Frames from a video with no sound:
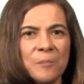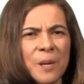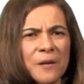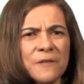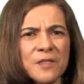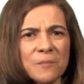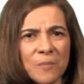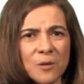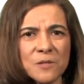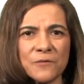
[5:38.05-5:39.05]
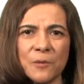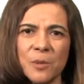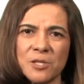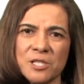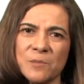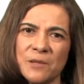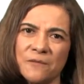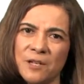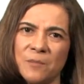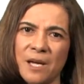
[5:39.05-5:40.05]
benefit the most from participant
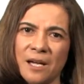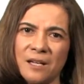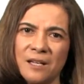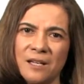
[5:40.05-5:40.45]
feedback.